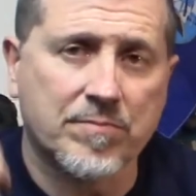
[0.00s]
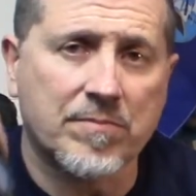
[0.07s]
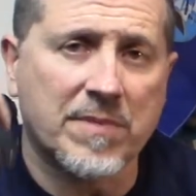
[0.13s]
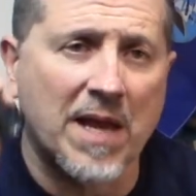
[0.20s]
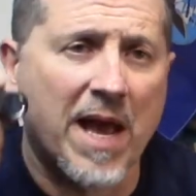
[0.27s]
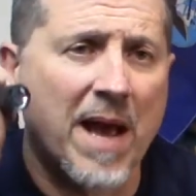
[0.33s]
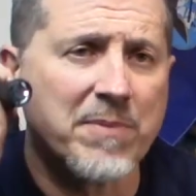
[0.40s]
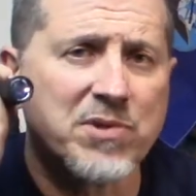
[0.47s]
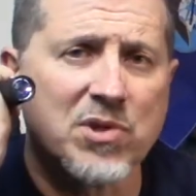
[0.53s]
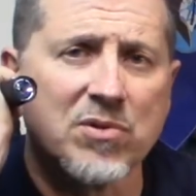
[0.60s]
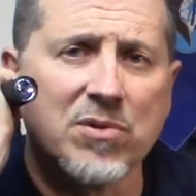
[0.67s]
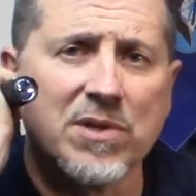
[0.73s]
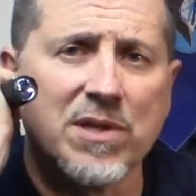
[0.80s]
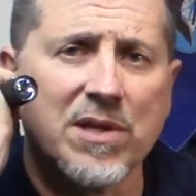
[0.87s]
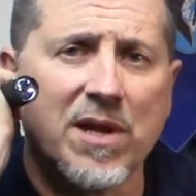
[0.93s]

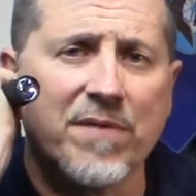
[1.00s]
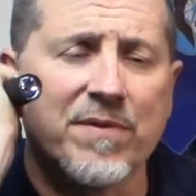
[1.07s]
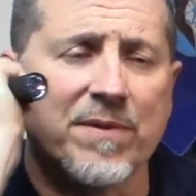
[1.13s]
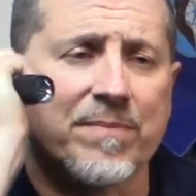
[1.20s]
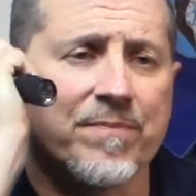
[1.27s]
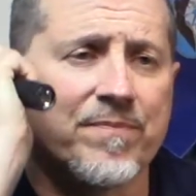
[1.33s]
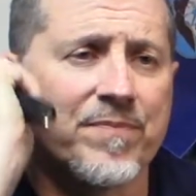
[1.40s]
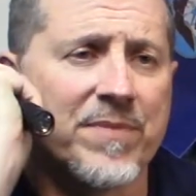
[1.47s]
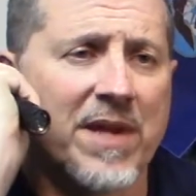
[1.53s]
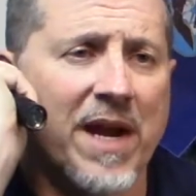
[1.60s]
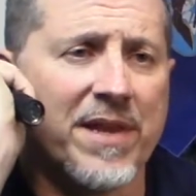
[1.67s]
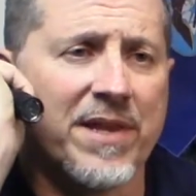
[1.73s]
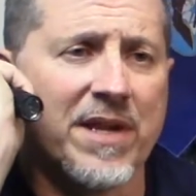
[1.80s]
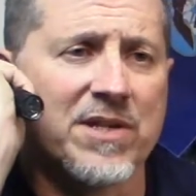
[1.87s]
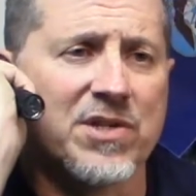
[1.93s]
Absolutely love it. I
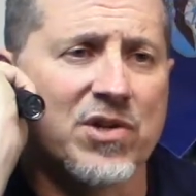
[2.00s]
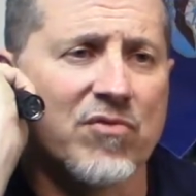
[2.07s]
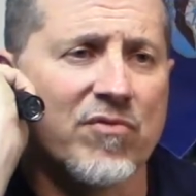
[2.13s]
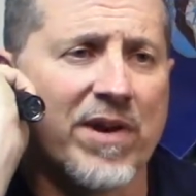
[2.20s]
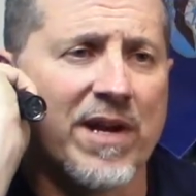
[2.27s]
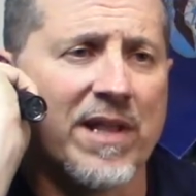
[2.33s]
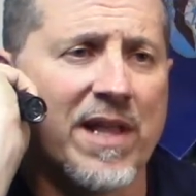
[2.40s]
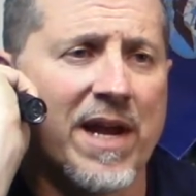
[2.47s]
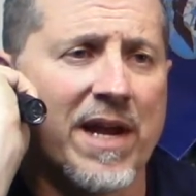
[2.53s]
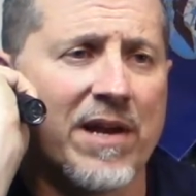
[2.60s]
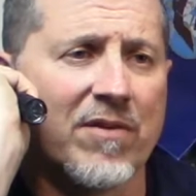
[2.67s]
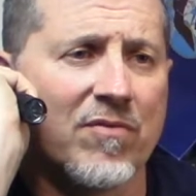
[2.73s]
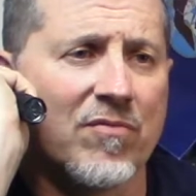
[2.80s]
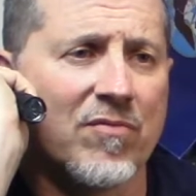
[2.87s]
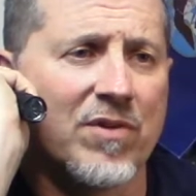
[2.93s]
think it's a great light.
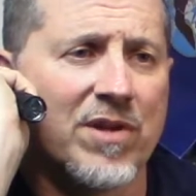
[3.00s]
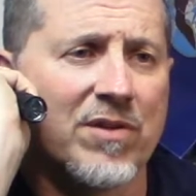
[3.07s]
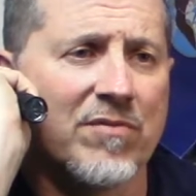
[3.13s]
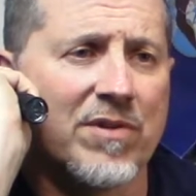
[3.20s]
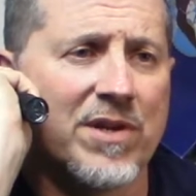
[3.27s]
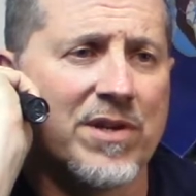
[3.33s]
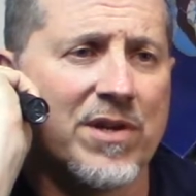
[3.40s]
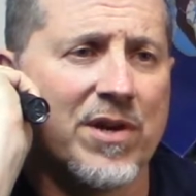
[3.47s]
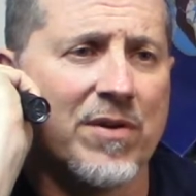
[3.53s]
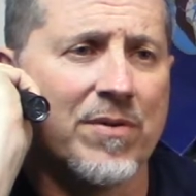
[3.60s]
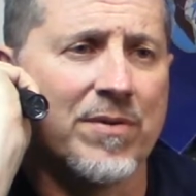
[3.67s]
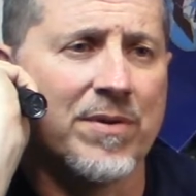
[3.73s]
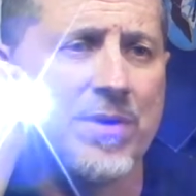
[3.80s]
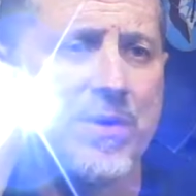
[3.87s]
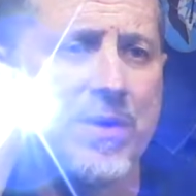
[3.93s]
Really, really do.
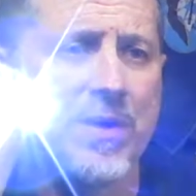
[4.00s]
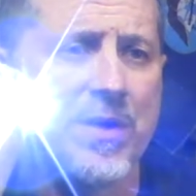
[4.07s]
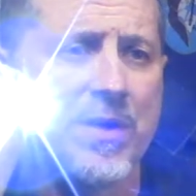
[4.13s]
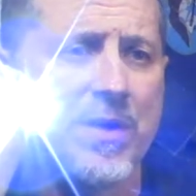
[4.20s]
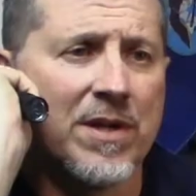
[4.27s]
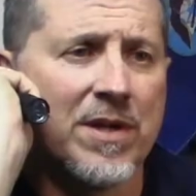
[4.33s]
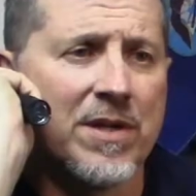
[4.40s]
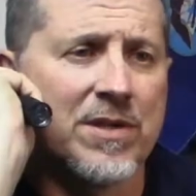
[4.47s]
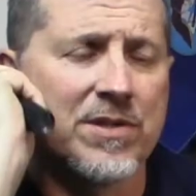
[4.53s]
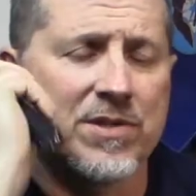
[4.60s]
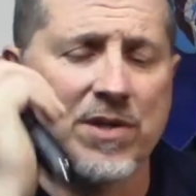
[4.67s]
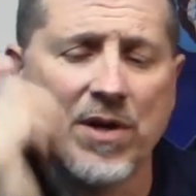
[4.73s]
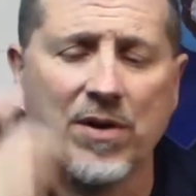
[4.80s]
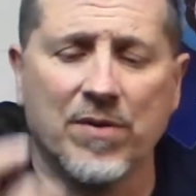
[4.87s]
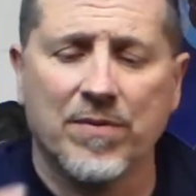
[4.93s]

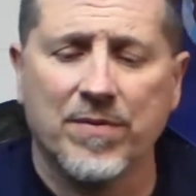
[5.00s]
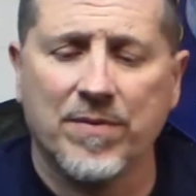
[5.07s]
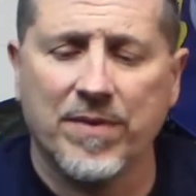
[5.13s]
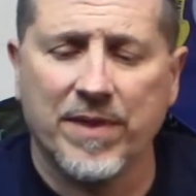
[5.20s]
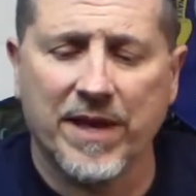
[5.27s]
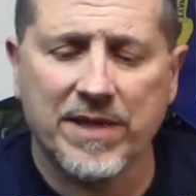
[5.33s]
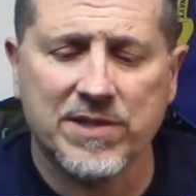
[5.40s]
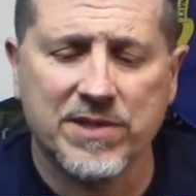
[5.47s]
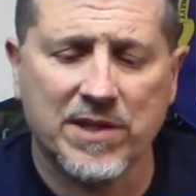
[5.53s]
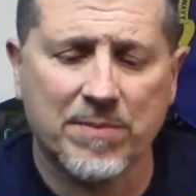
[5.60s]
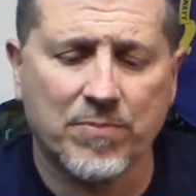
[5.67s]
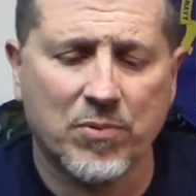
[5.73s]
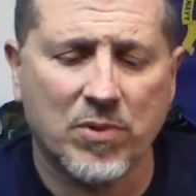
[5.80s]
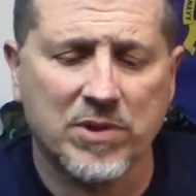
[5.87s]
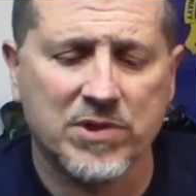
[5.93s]
So that's it,
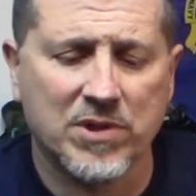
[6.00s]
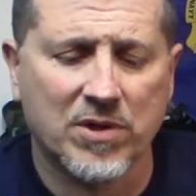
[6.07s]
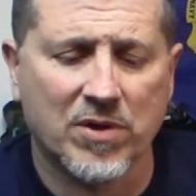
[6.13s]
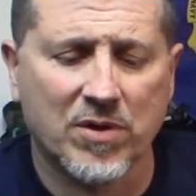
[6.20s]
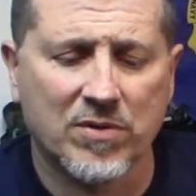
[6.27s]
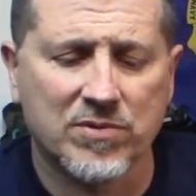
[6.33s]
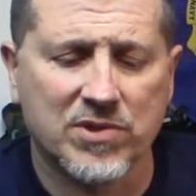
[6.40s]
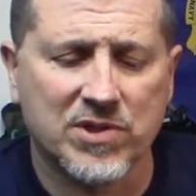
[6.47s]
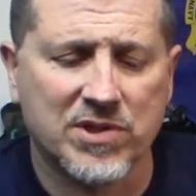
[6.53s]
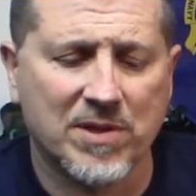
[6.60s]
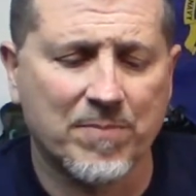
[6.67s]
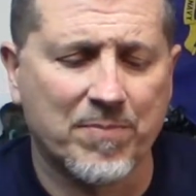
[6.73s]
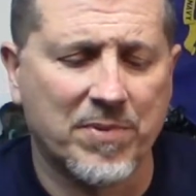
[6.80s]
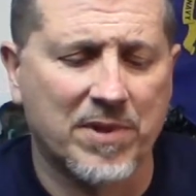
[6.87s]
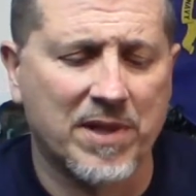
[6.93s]
boys and girls.
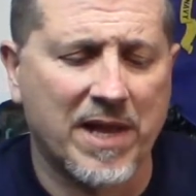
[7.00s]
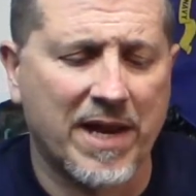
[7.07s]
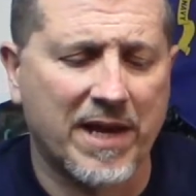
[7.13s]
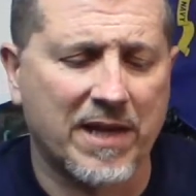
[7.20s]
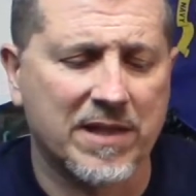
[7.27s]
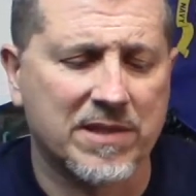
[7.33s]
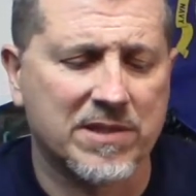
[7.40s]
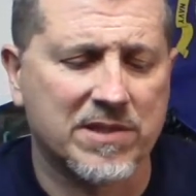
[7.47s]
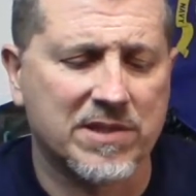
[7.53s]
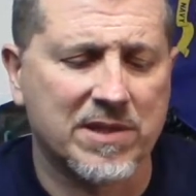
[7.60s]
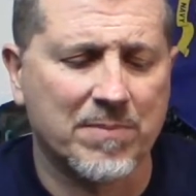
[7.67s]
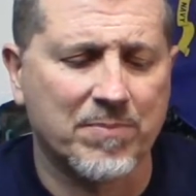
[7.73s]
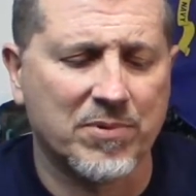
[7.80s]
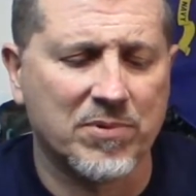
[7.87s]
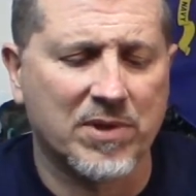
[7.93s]
Simple light,
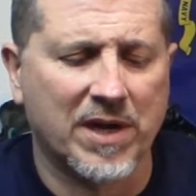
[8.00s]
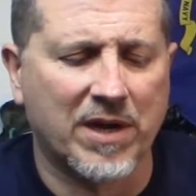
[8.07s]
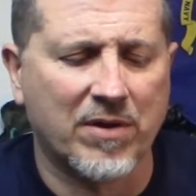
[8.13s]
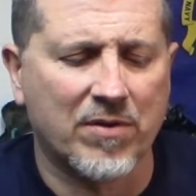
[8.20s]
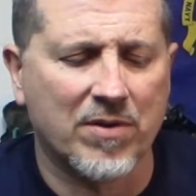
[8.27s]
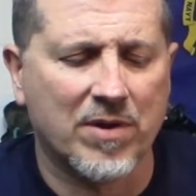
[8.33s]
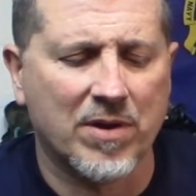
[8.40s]
simple gear.